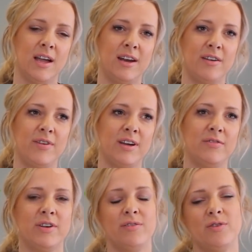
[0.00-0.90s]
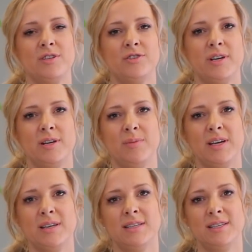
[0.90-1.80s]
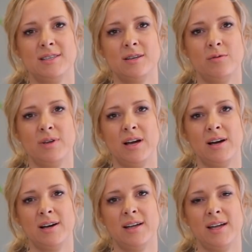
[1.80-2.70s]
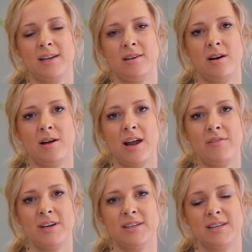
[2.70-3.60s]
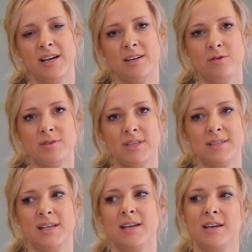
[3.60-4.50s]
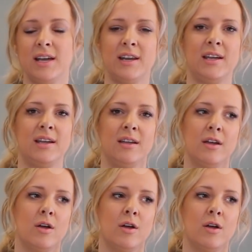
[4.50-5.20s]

And I find it very frustrating because he's so young and not having a diagnosis and getting